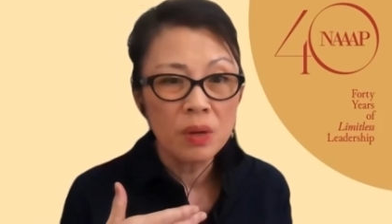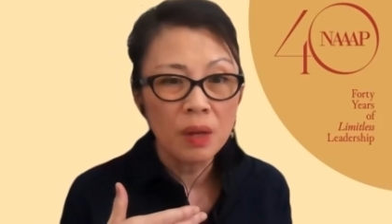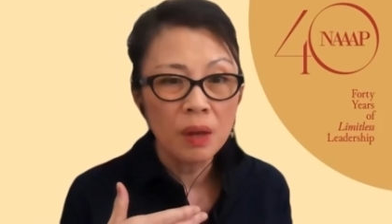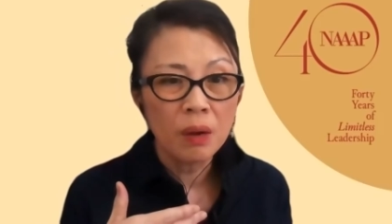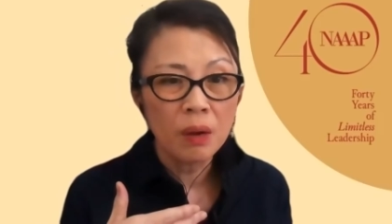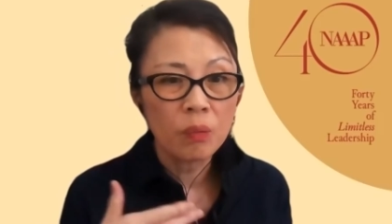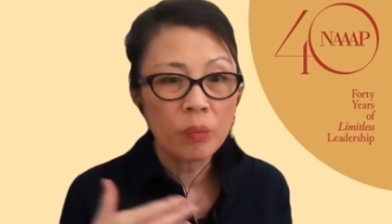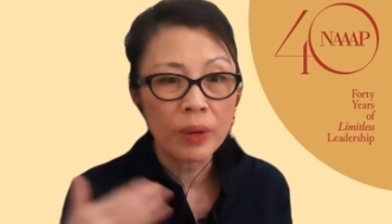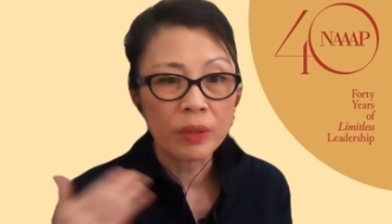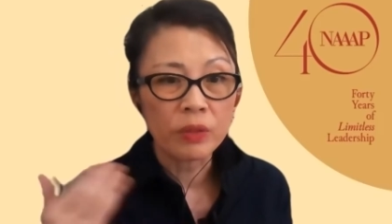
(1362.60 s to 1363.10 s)

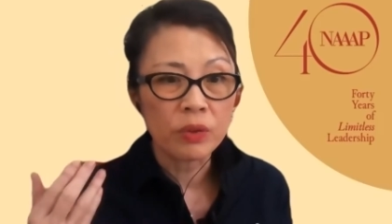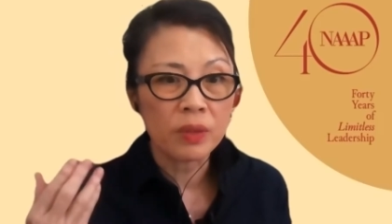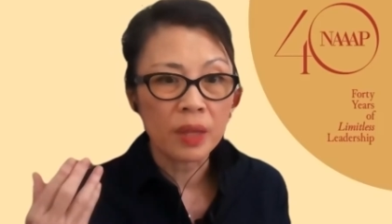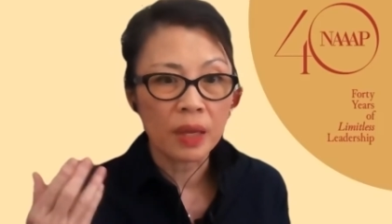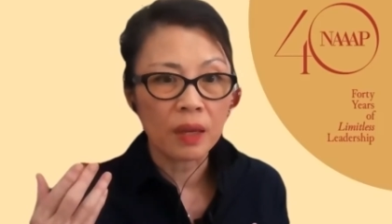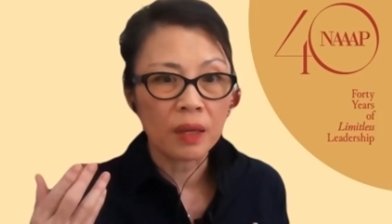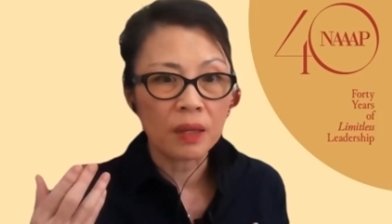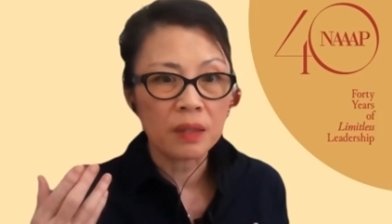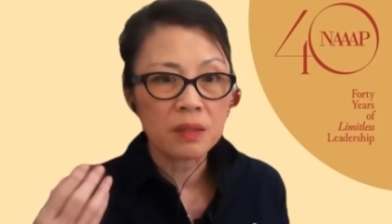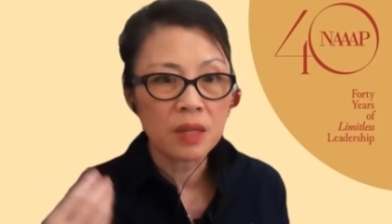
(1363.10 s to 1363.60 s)
whether
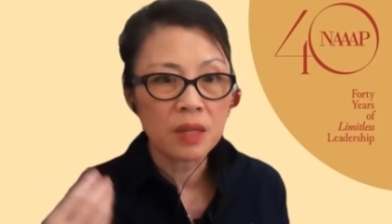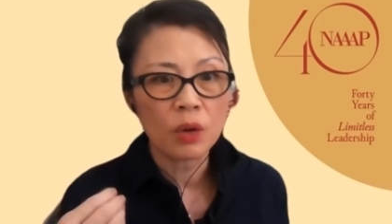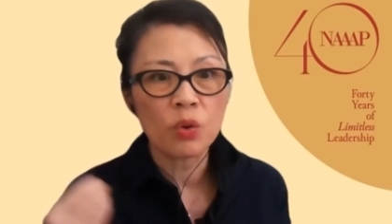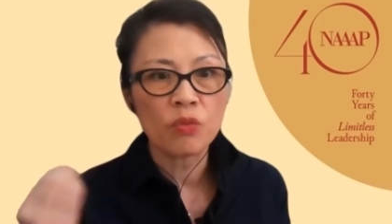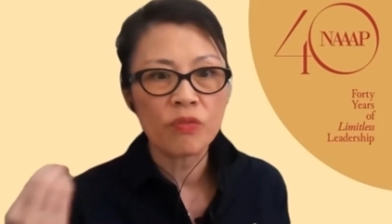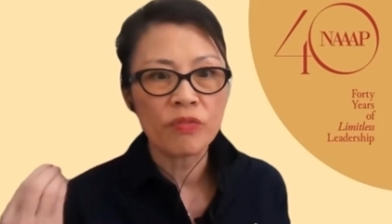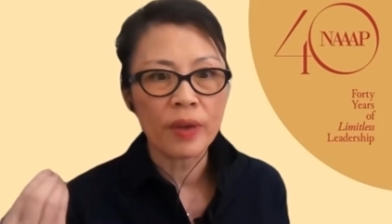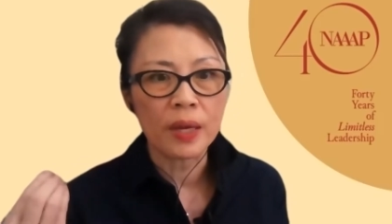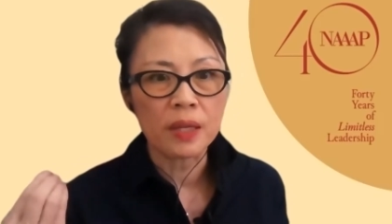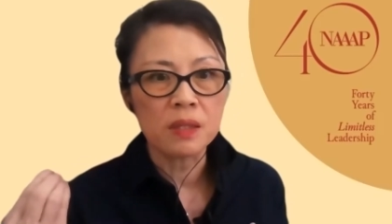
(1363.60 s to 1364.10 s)
they tickle
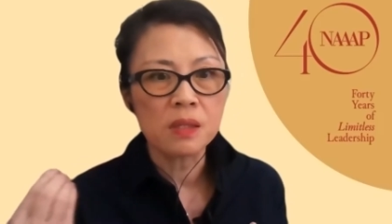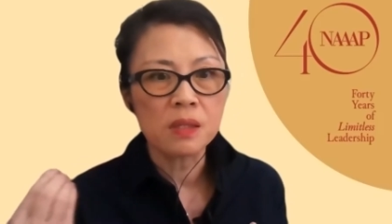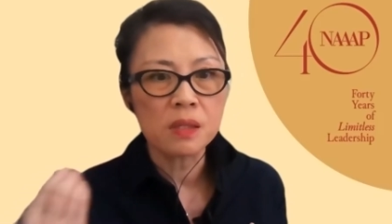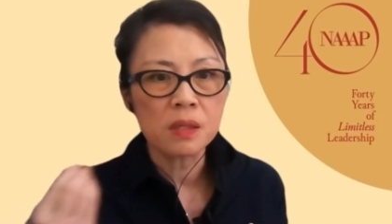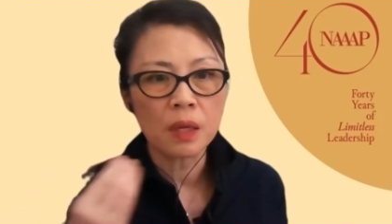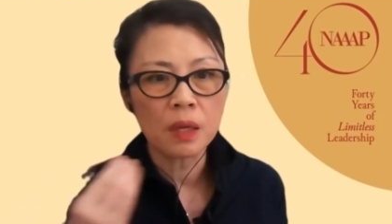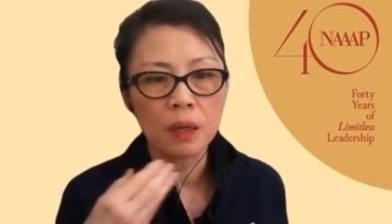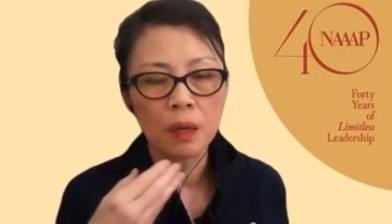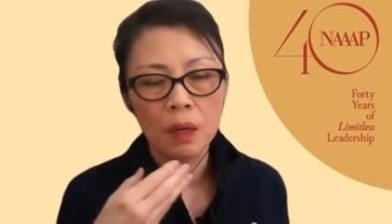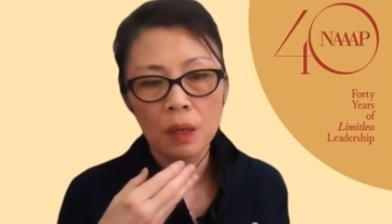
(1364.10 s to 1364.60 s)
fence,
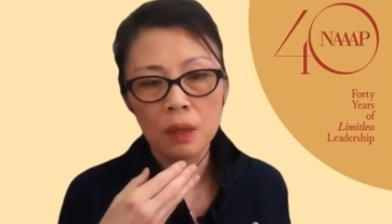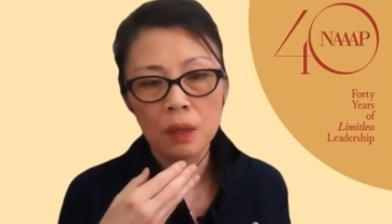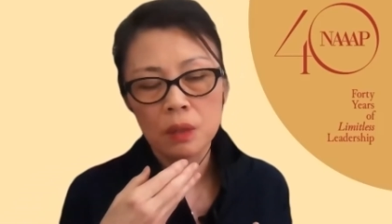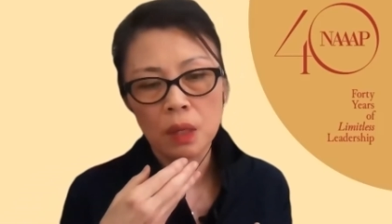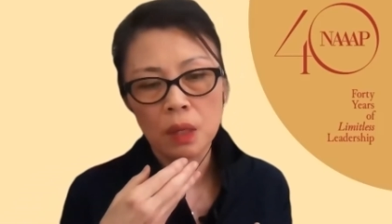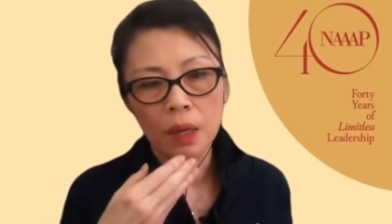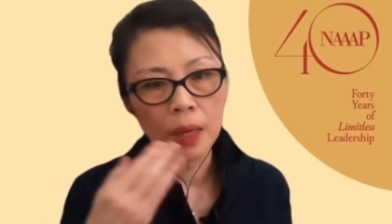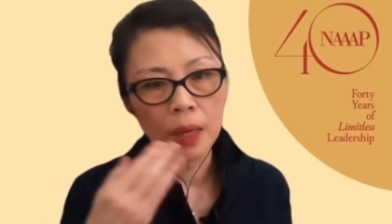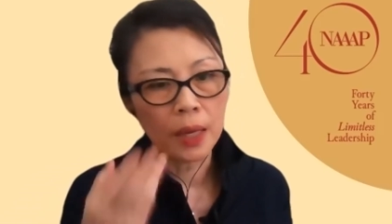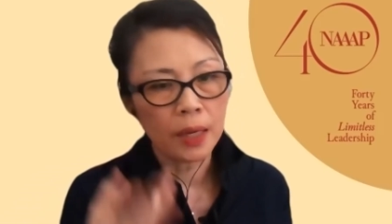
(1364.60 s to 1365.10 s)

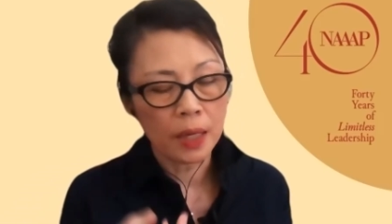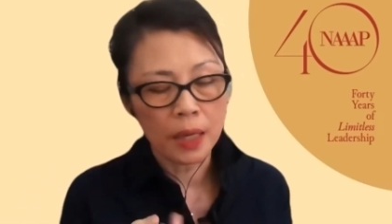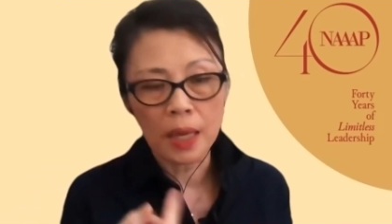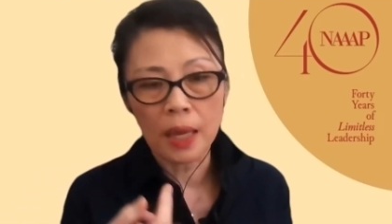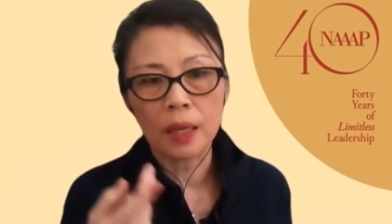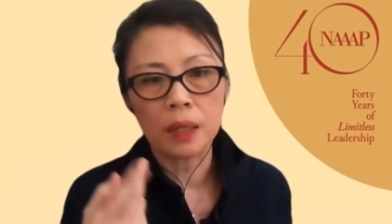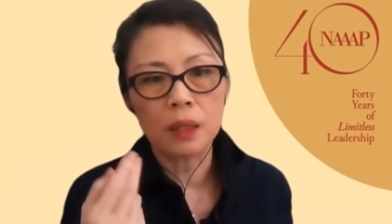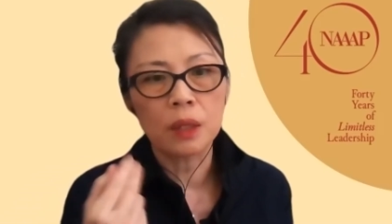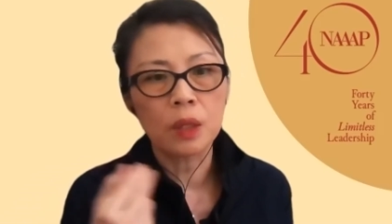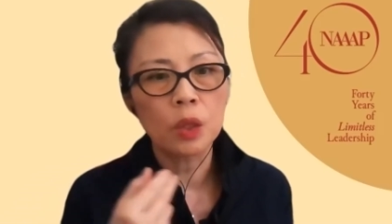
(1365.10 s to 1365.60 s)
and
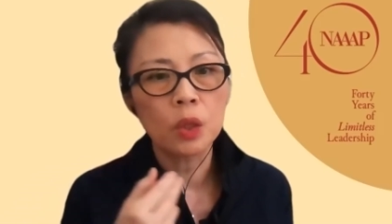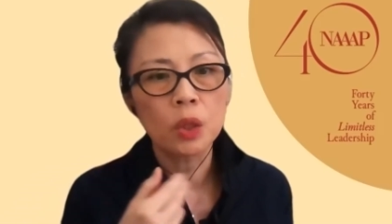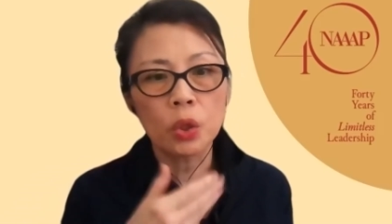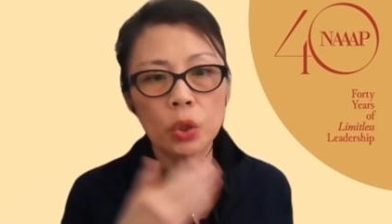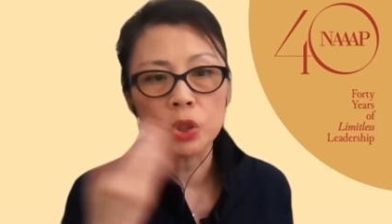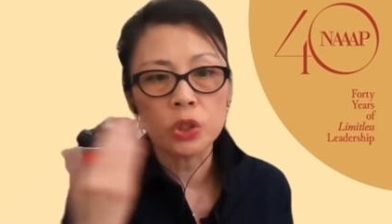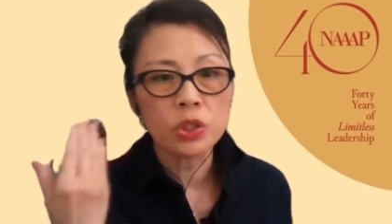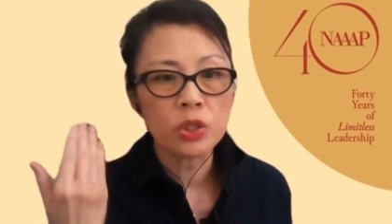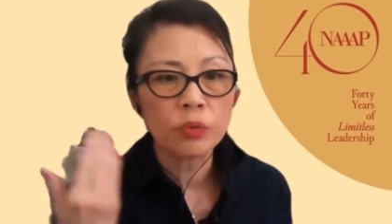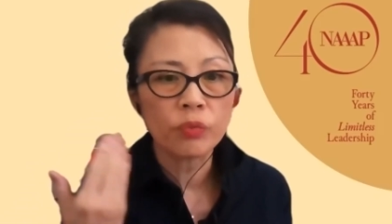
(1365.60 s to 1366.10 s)
again,
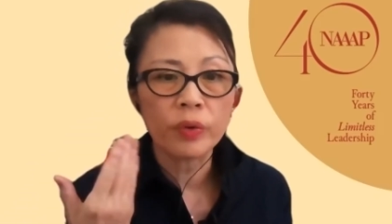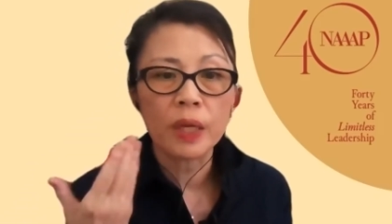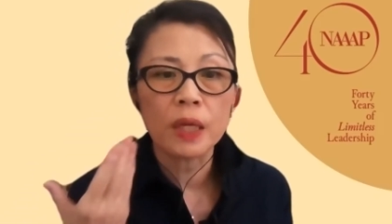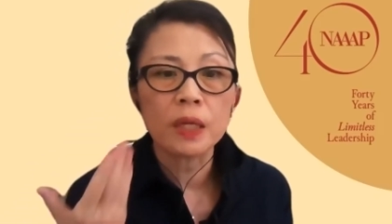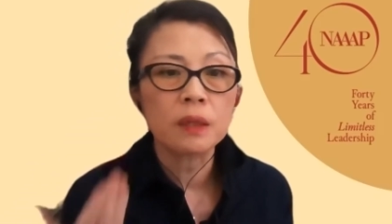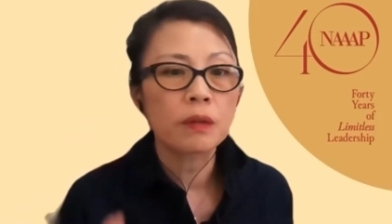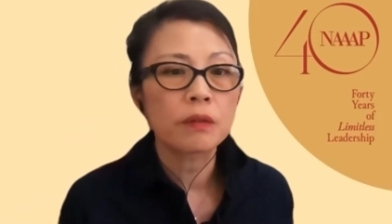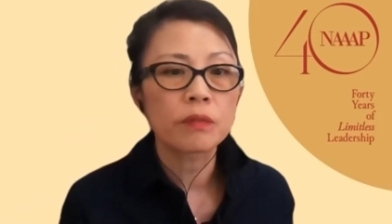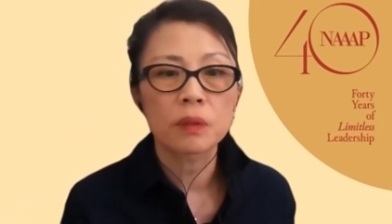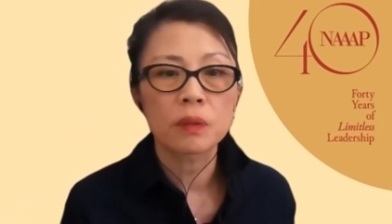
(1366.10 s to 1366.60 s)
learn to read
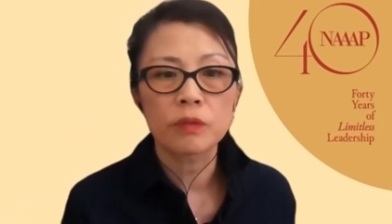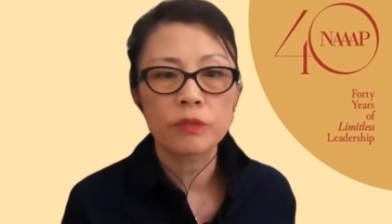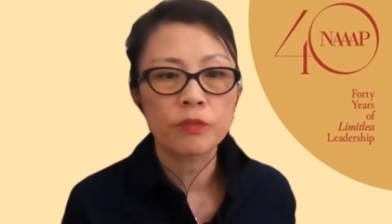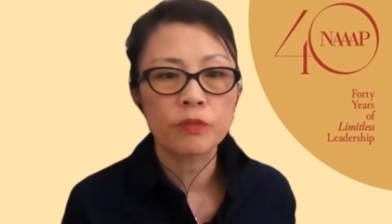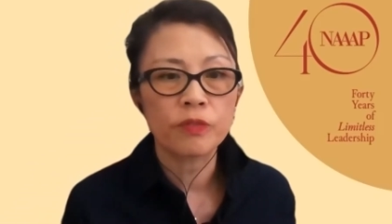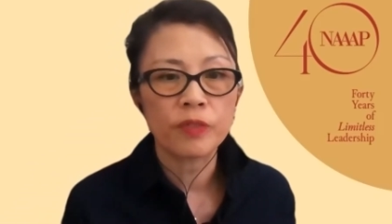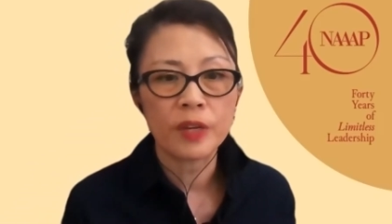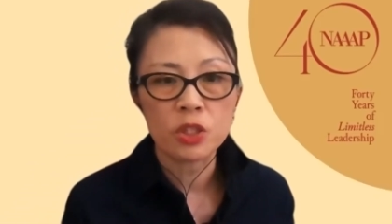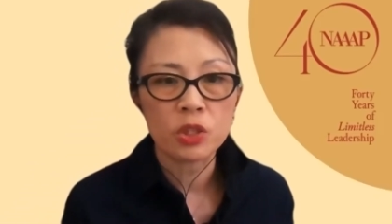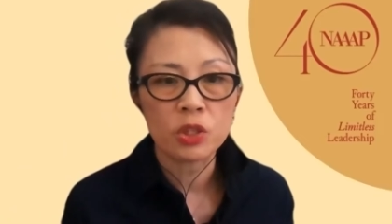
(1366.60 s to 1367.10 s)

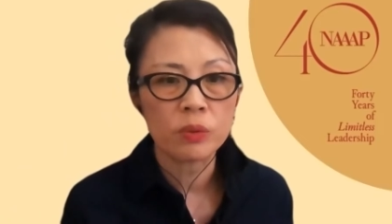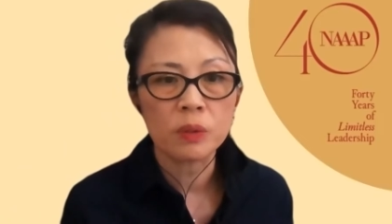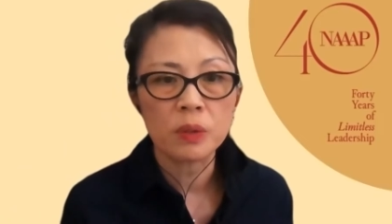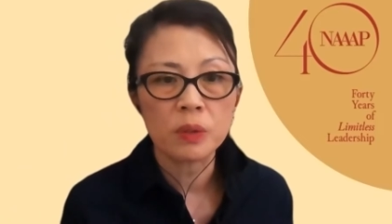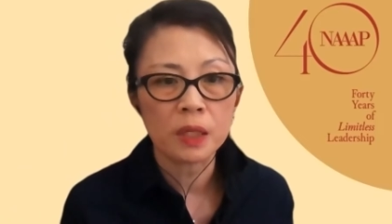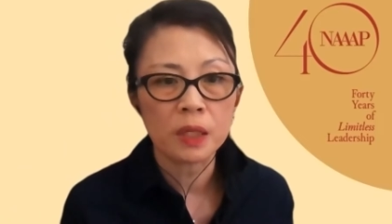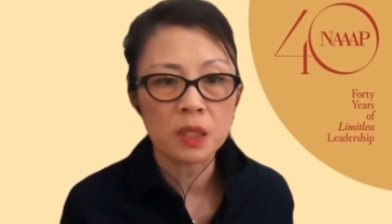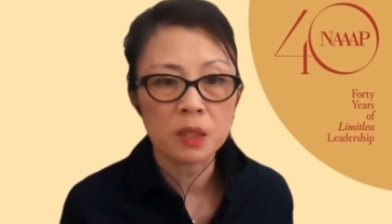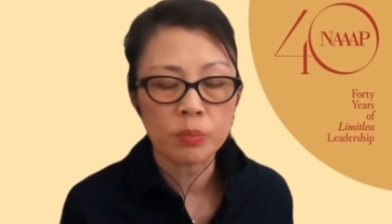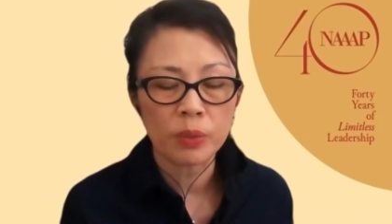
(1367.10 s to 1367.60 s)
facial
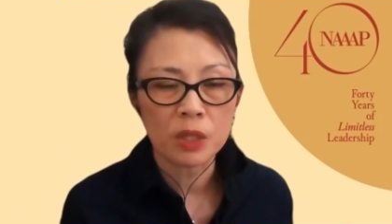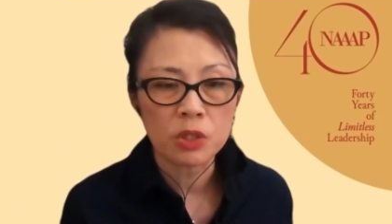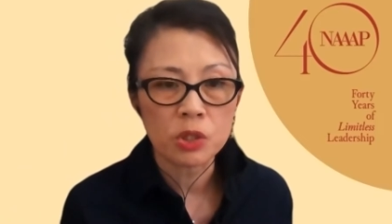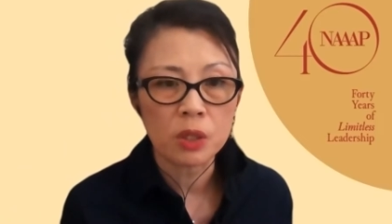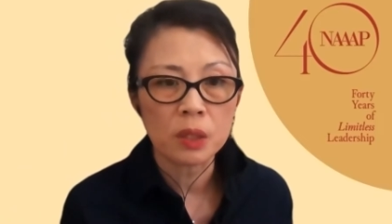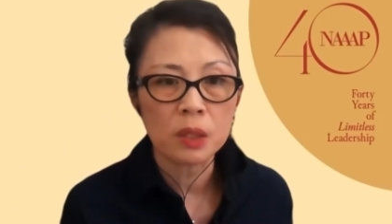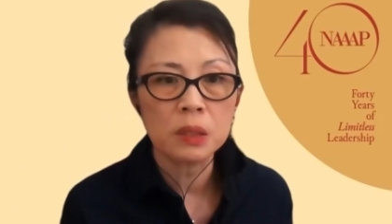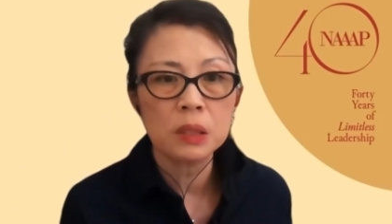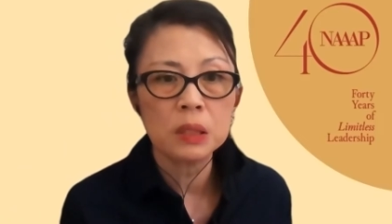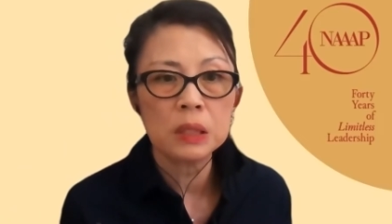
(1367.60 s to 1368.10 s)

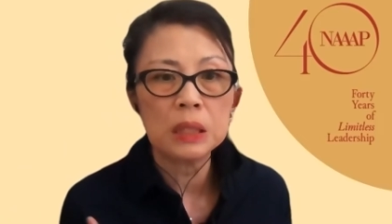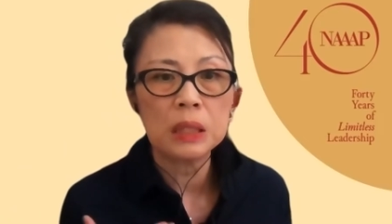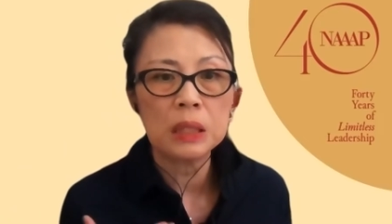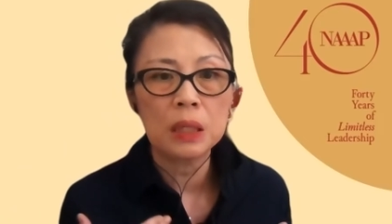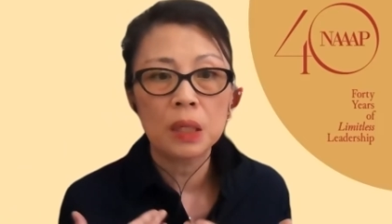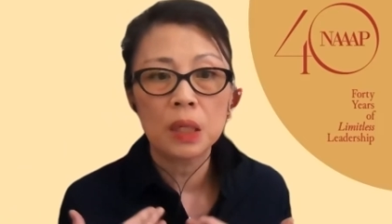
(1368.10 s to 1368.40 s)
expression,